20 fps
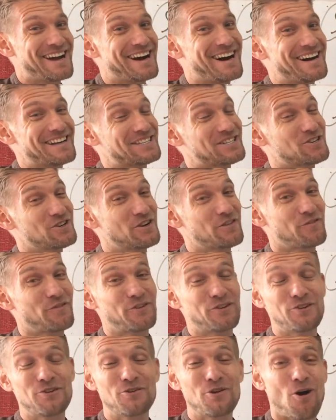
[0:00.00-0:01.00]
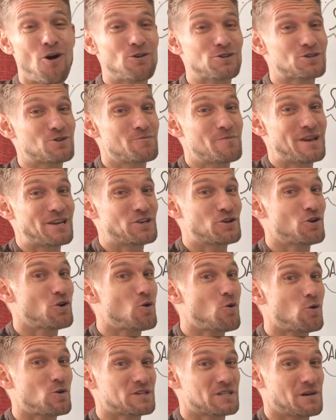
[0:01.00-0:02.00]
It's good for you to also make your
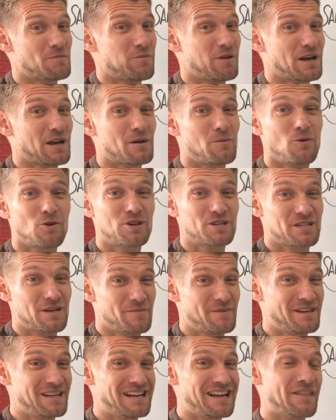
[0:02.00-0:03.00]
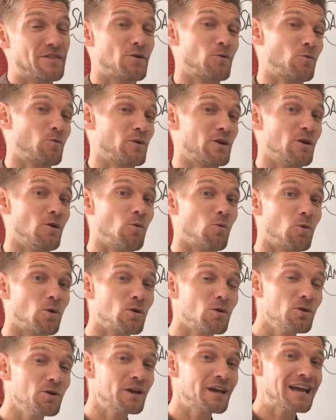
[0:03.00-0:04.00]
course applicable to something in the real
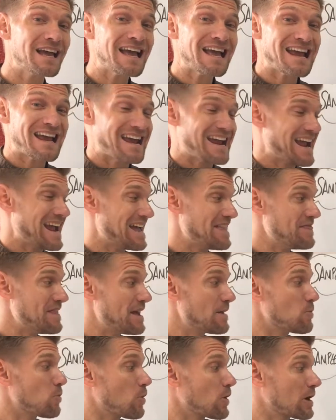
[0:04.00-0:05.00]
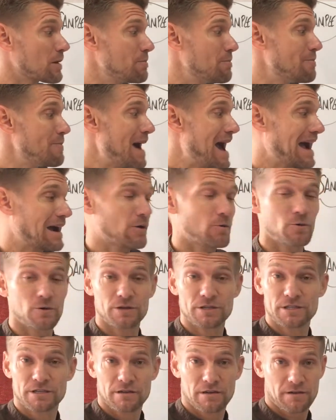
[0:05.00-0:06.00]
world, and then work
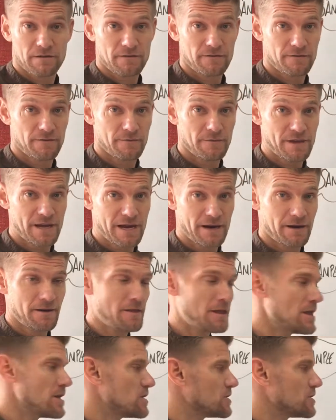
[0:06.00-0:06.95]
backwards from there.